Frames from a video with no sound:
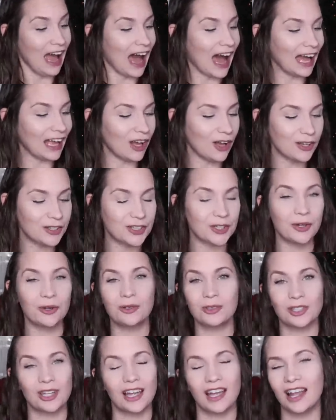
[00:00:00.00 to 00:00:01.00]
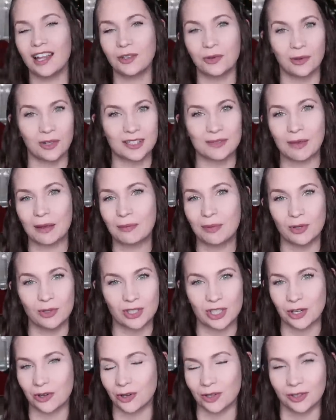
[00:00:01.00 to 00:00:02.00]
I also, Eleanor's my
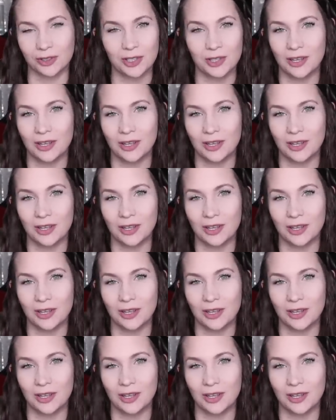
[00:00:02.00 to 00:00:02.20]
bougie girl.